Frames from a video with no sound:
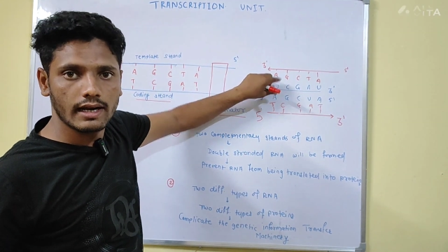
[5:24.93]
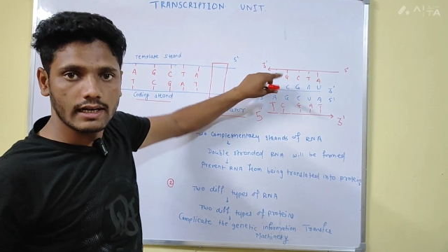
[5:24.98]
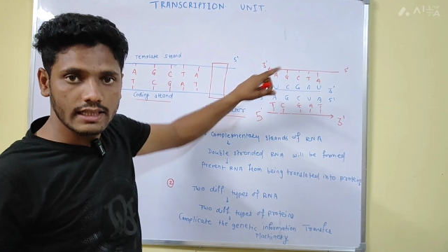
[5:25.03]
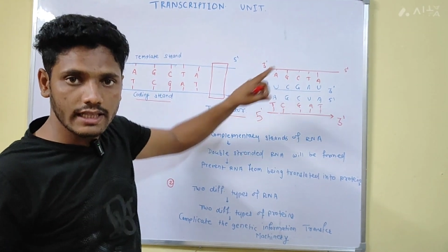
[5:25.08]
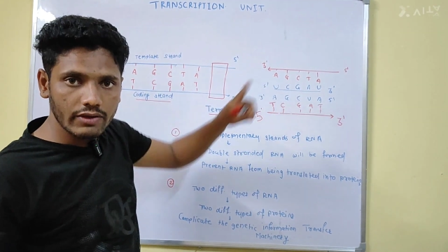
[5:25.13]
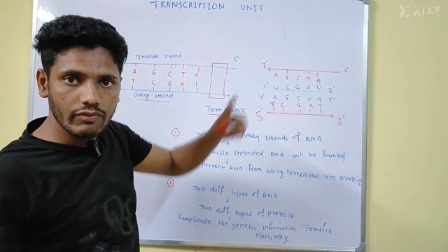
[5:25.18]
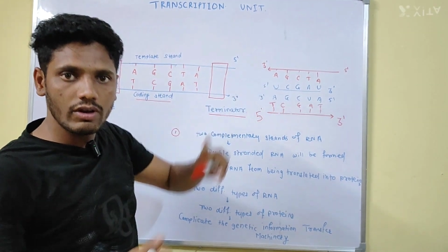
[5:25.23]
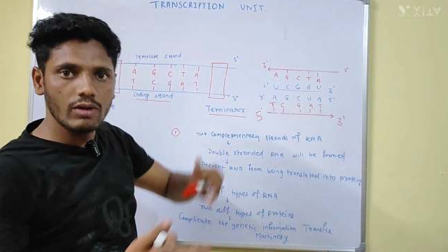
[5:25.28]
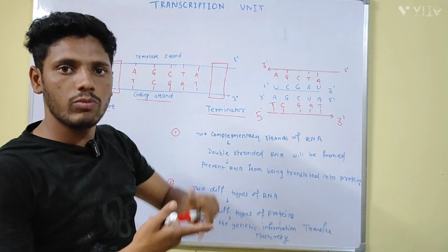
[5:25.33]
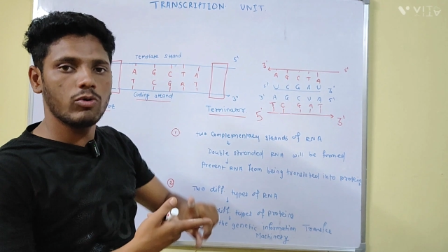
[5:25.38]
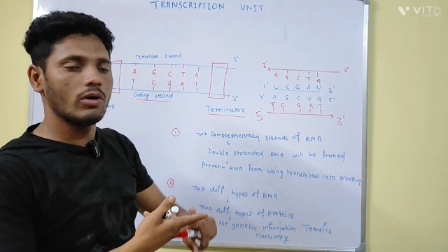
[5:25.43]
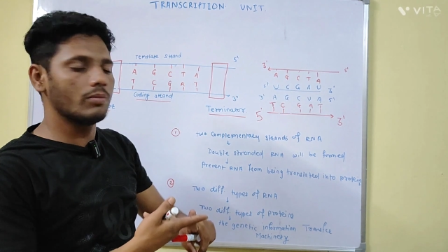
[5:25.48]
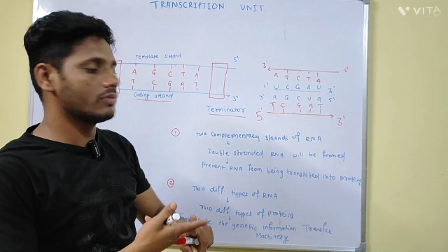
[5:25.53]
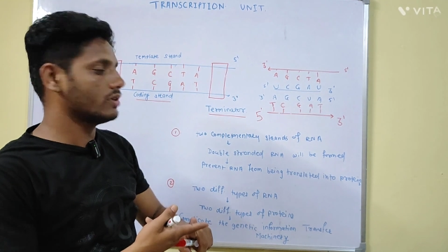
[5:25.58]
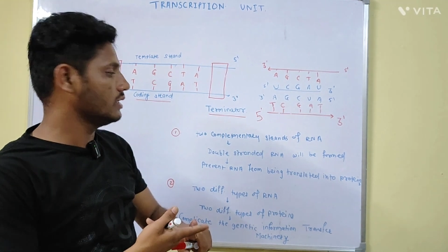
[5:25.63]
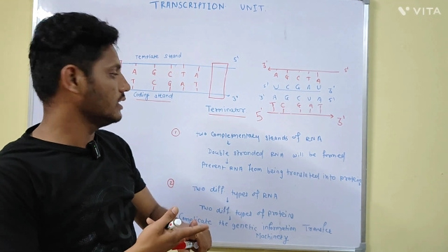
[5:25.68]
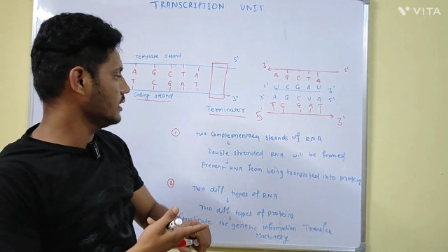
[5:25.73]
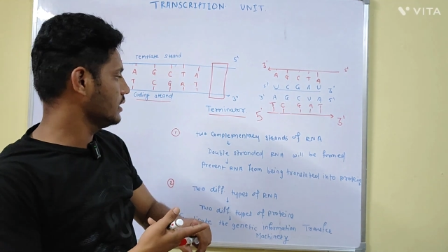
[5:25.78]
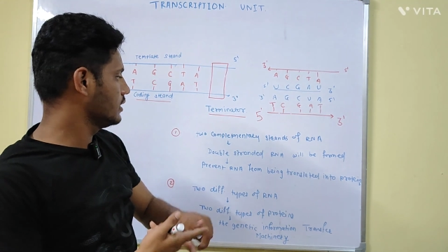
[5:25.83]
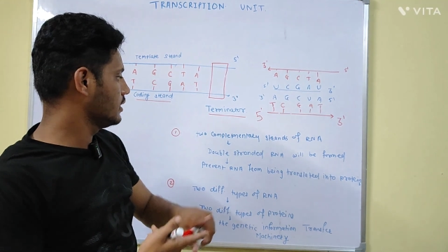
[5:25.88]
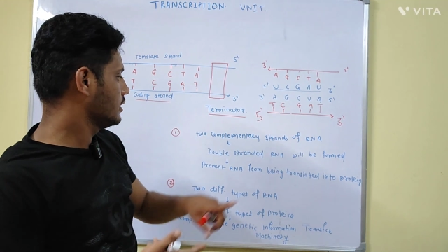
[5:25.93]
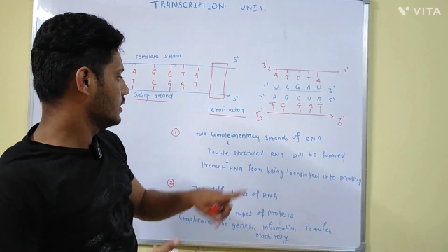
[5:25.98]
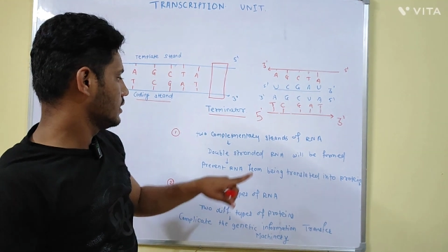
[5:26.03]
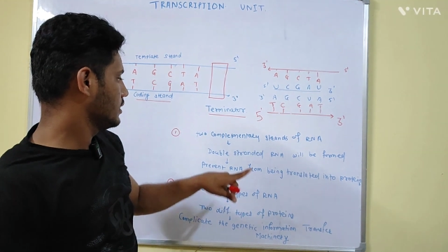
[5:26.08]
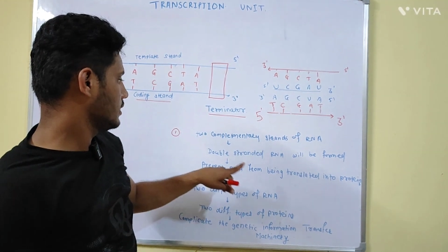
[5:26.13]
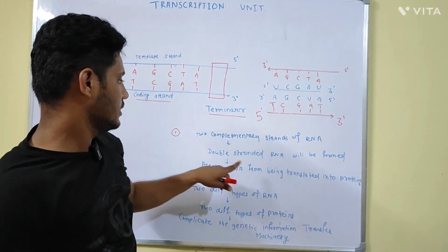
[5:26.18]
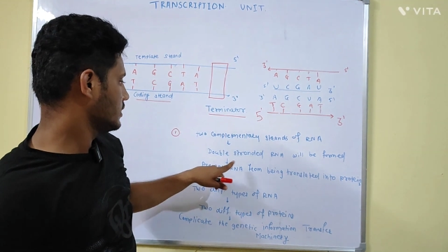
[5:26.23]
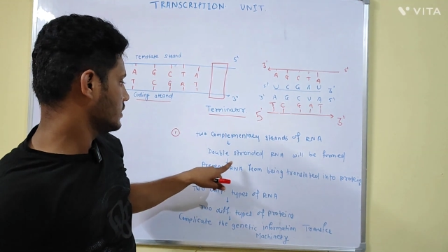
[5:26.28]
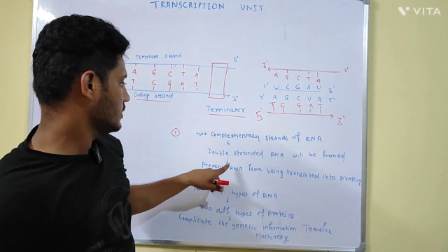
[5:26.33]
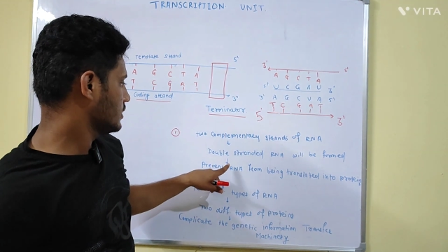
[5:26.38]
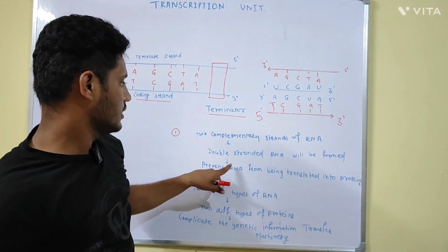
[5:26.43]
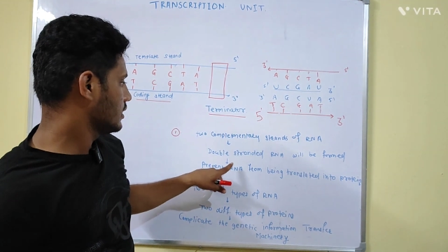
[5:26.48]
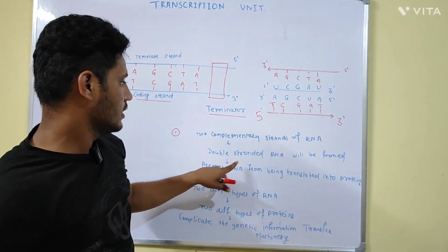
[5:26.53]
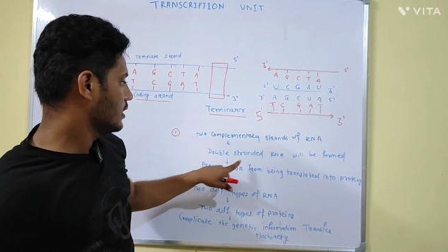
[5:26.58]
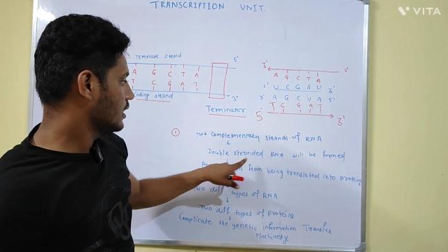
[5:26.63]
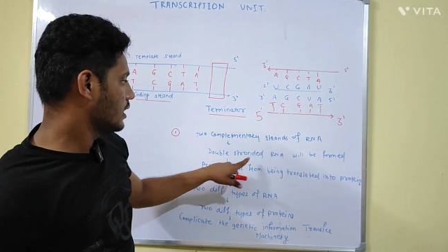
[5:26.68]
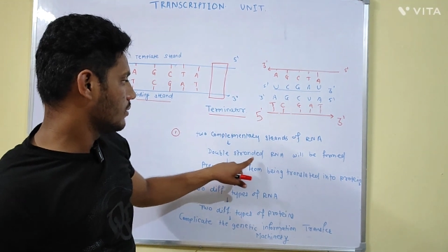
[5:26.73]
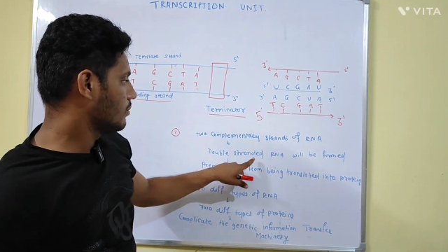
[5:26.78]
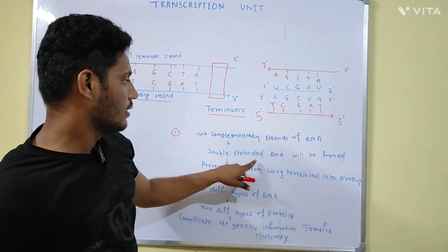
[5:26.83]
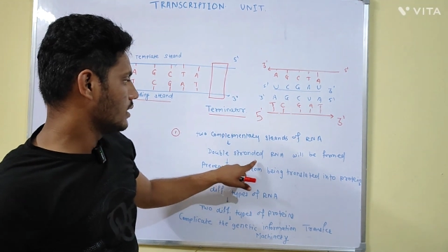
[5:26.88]
and they will form the
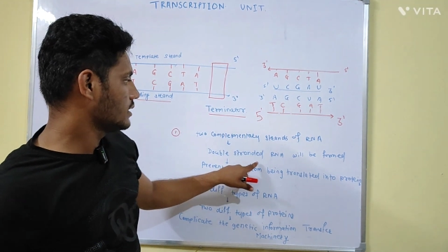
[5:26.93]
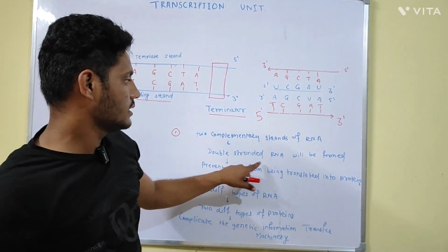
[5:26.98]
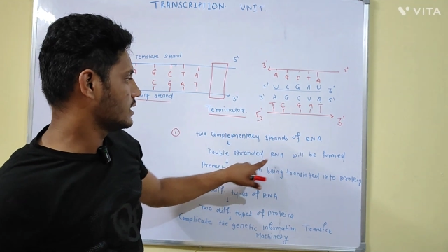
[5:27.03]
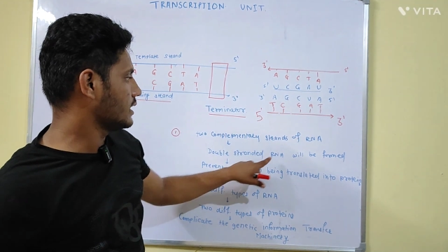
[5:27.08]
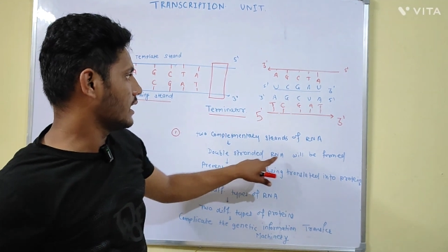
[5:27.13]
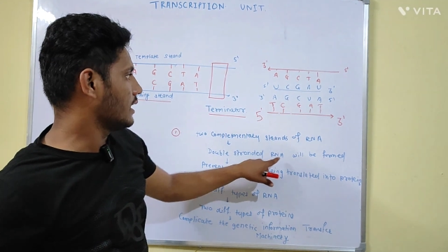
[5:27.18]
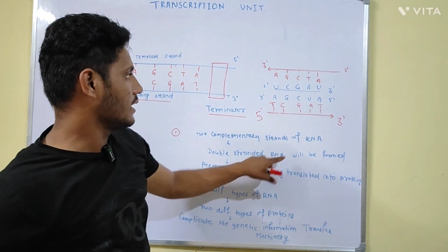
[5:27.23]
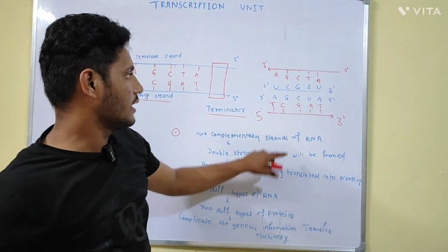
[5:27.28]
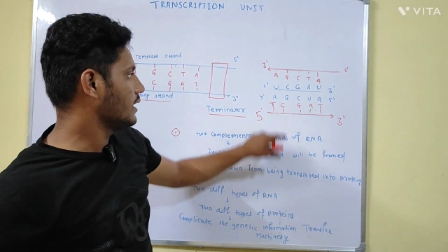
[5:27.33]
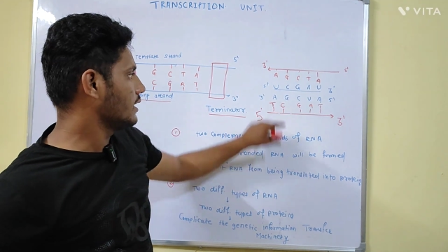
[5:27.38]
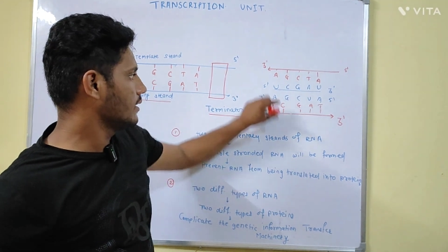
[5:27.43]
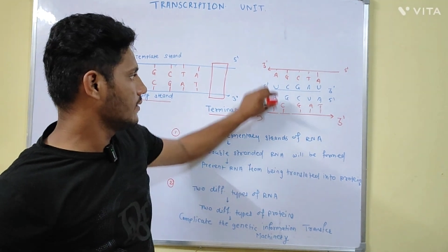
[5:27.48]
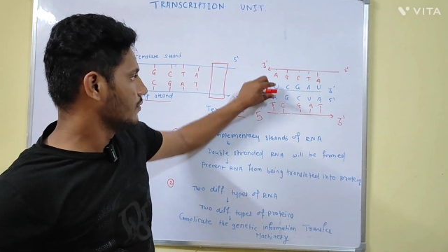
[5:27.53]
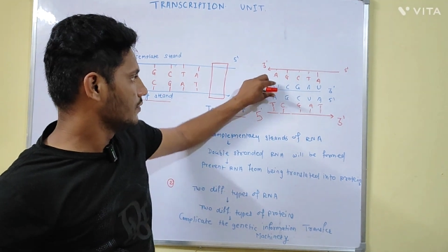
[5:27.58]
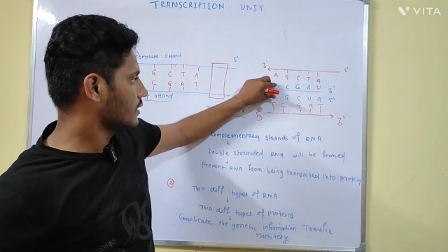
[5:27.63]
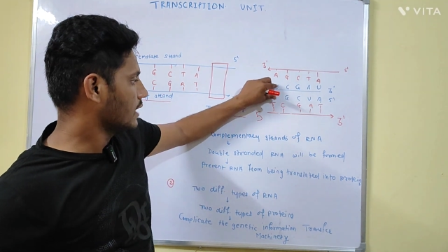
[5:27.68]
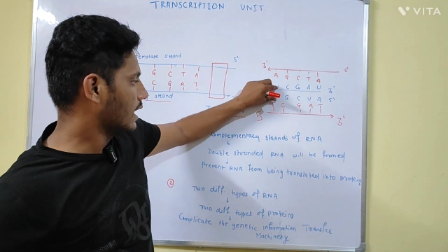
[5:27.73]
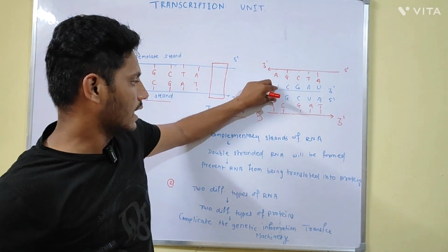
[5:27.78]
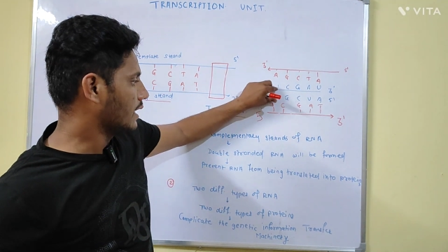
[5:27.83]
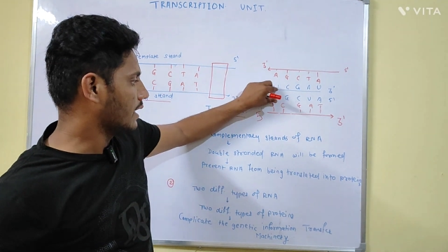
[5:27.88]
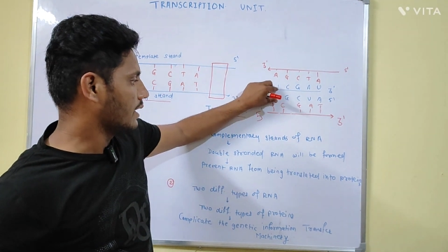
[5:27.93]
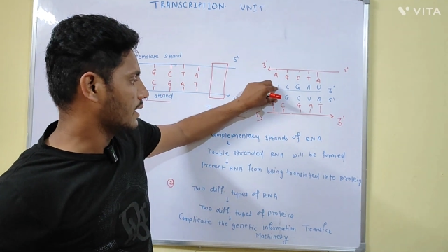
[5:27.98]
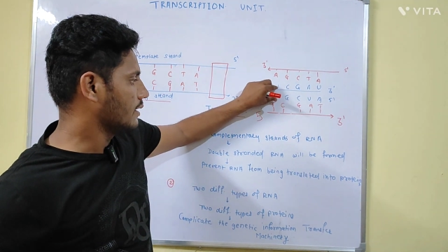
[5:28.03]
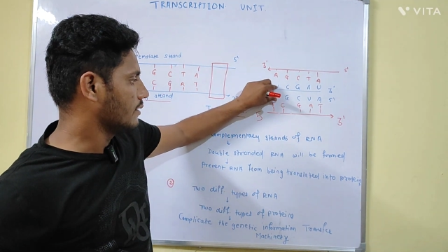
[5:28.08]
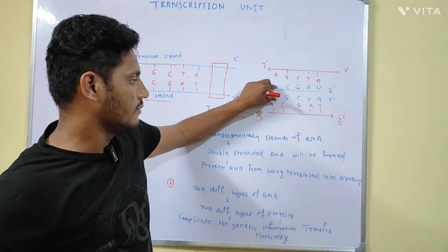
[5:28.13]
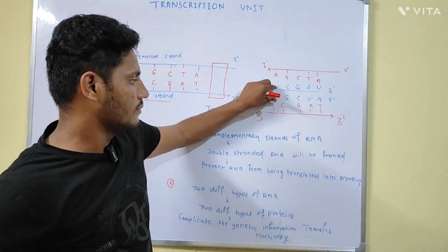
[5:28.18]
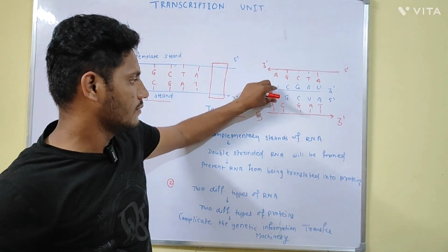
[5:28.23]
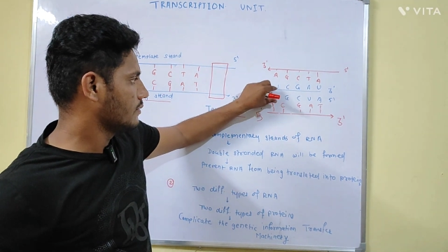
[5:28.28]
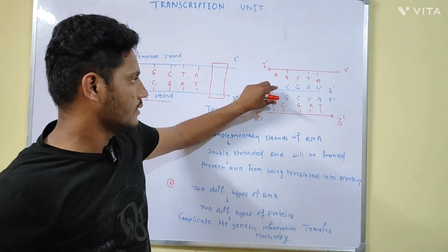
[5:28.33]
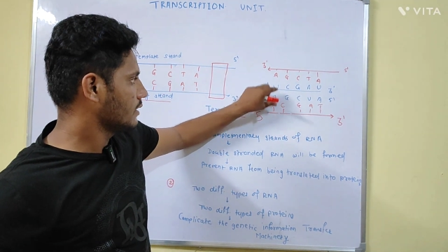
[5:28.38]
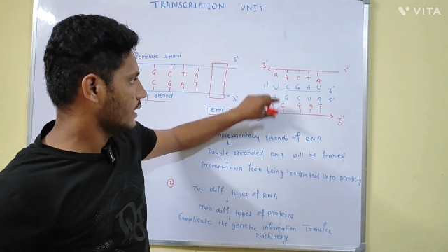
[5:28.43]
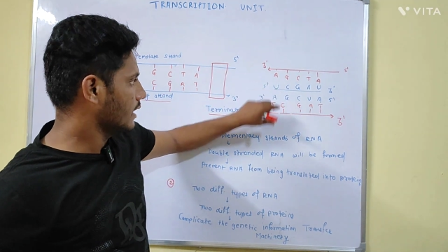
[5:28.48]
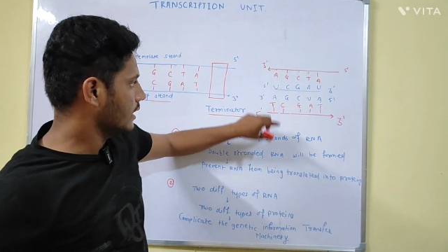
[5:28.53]
double stranded RNA.